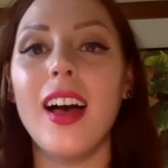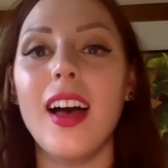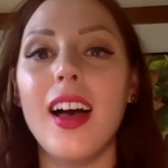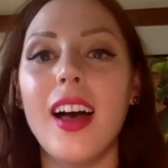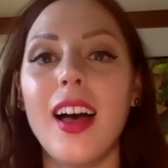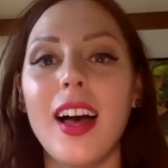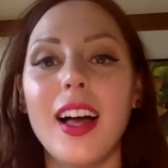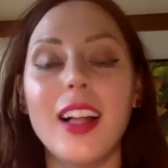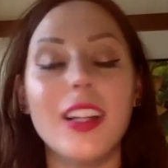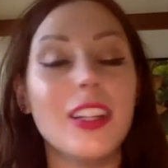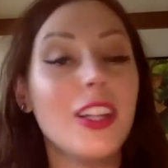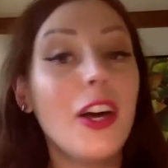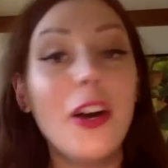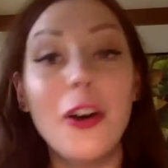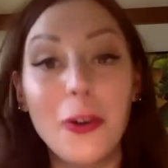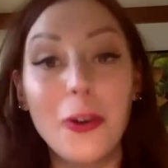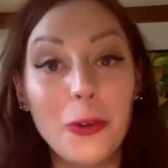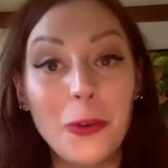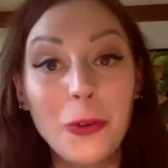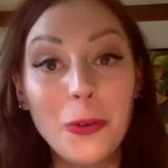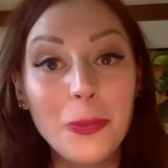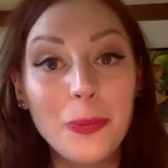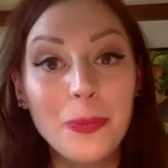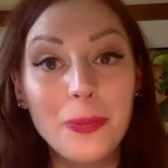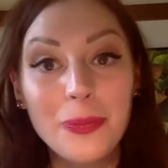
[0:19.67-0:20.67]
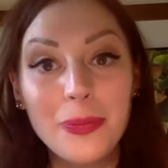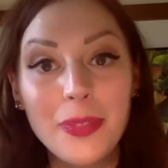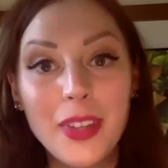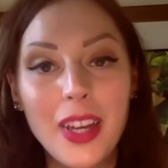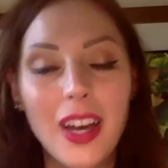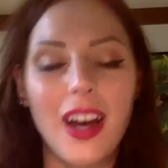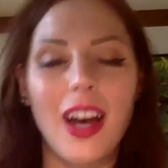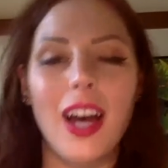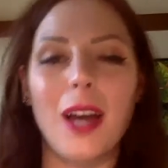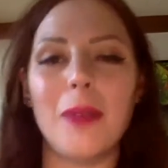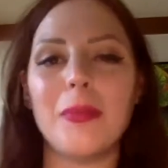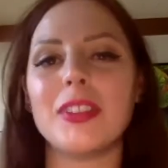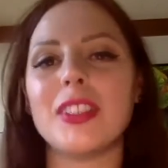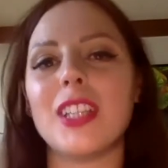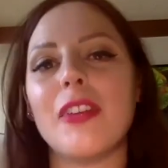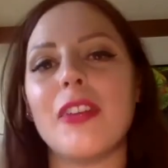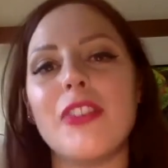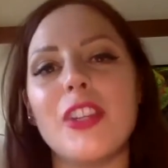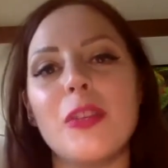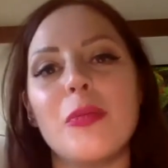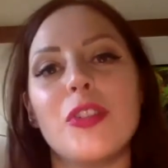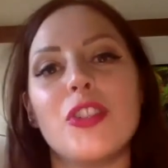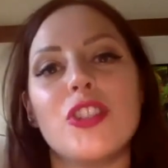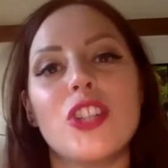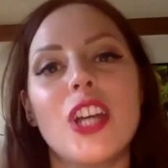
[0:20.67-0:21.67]
Hello, I'm Stephanie
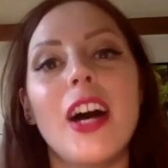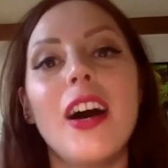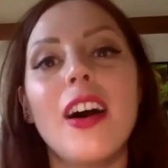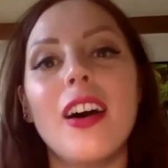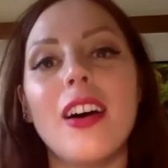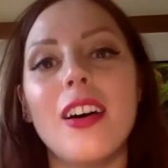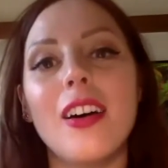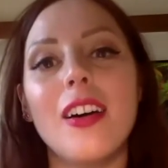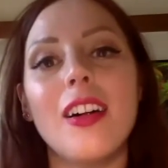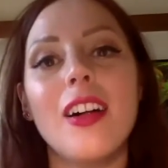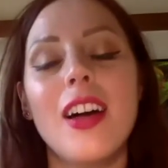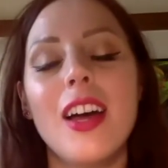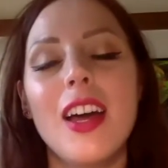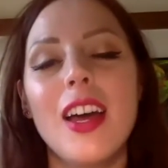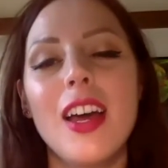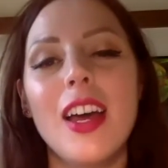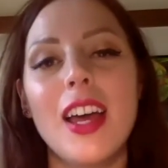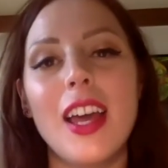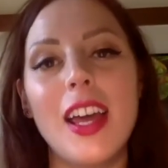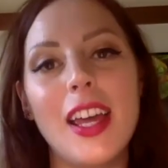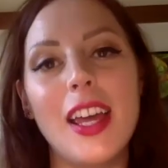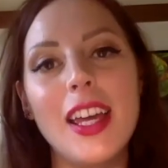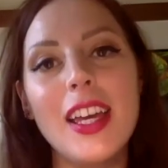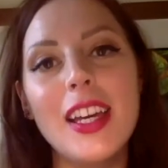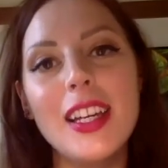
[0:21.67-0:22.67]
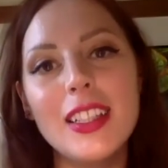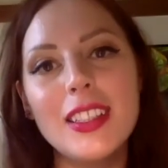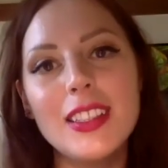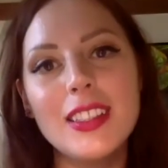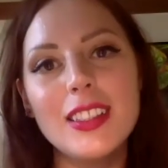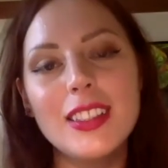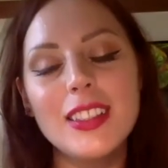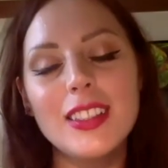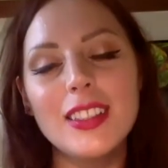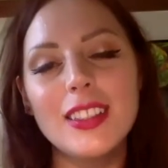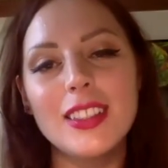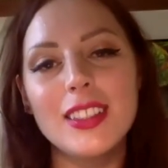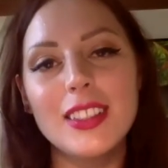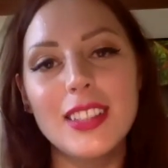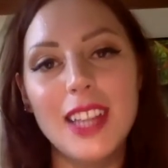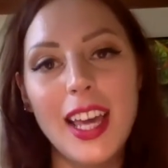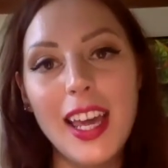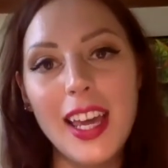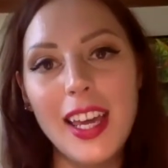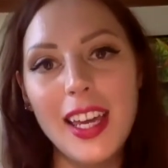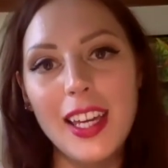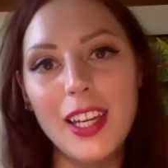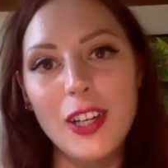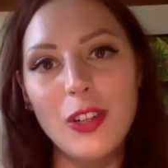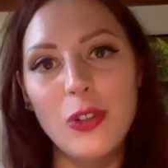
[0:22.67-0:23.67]
Michelle, and
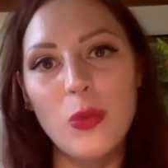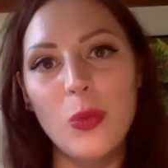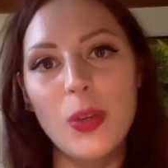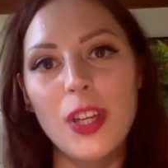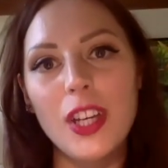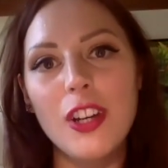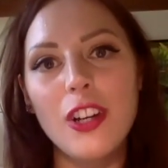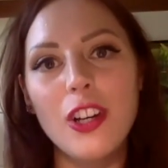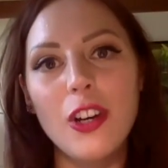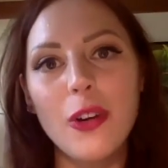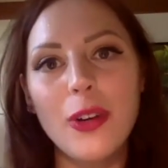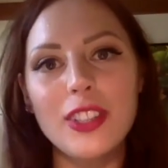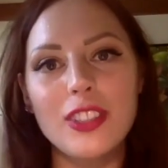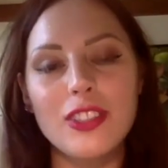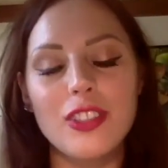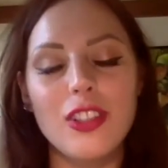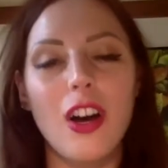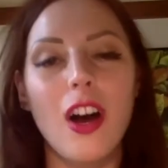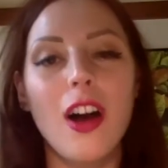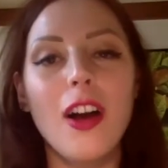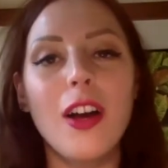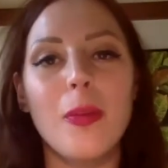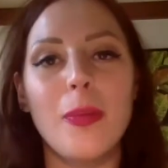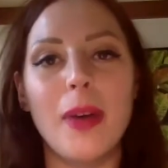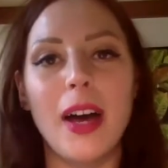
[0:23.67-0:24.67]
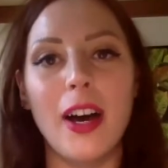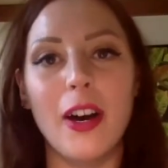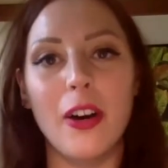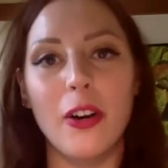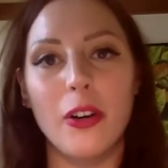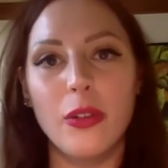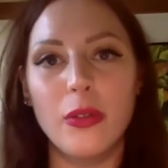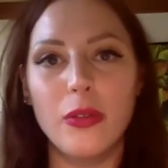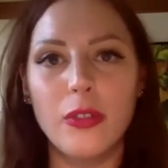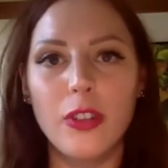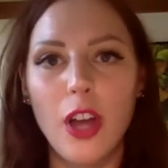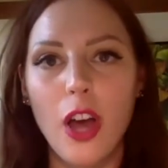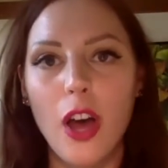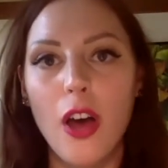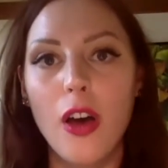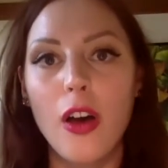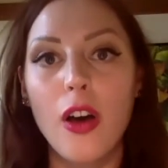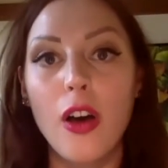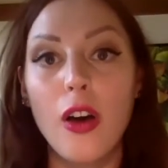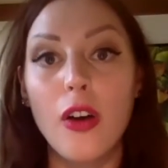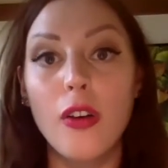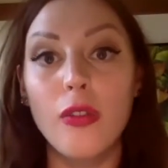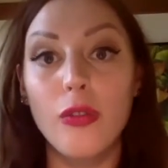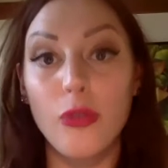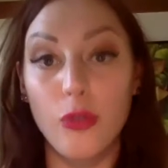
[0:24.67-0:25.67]
today we are going to talk about
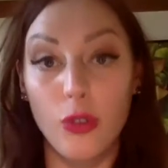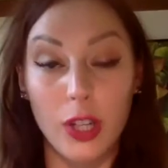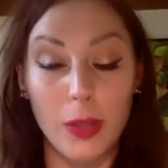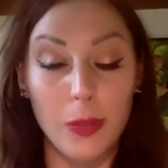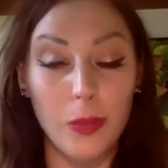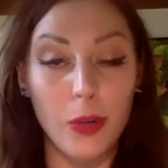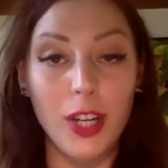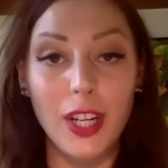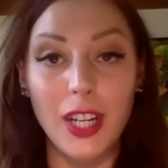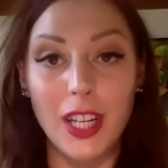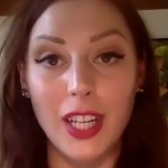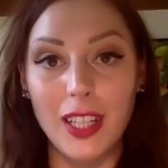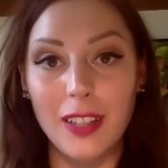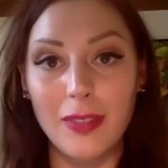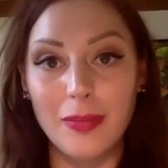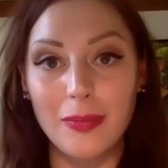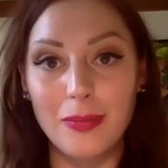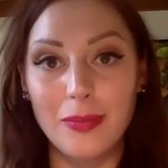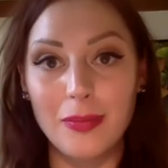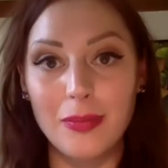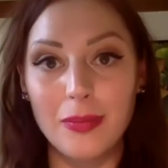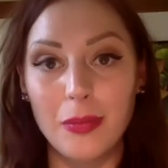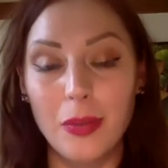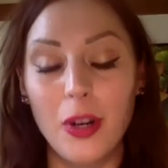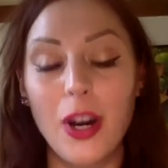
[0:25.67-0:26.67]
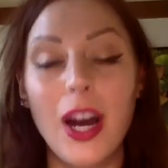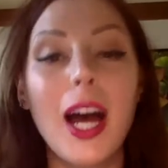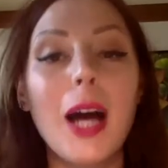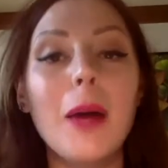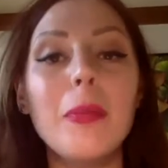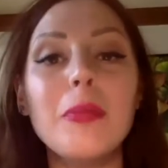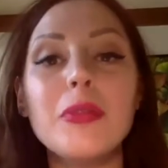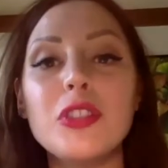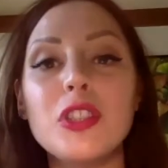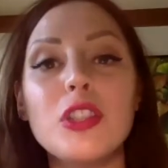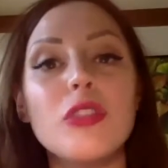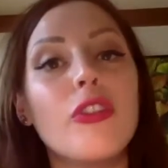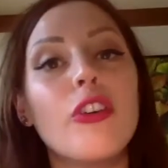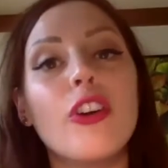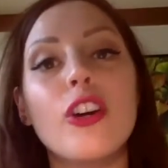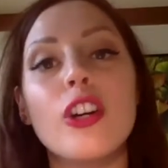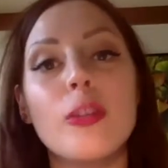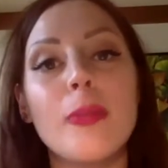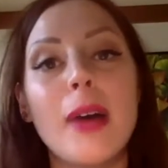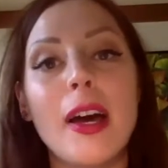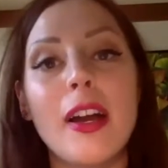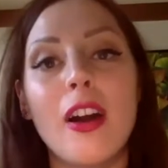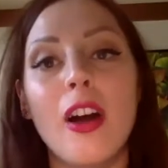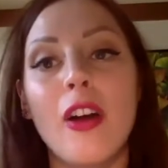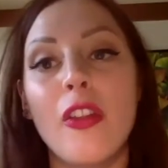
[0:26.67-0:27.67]
Free Britney. Perhaps you've heard
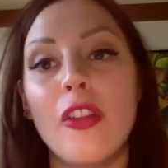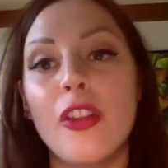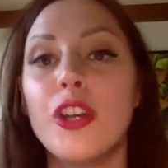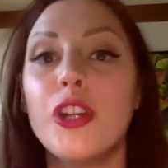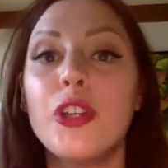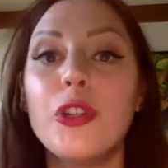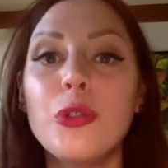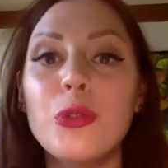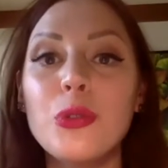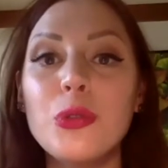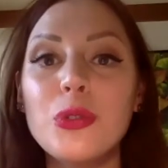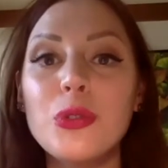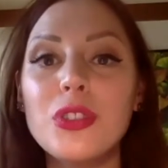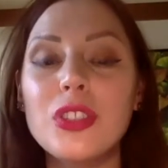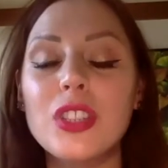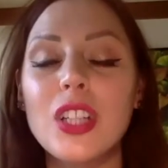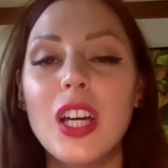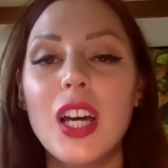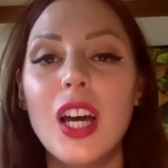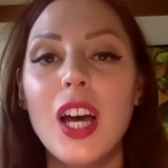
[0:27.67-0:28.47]
about it on the news.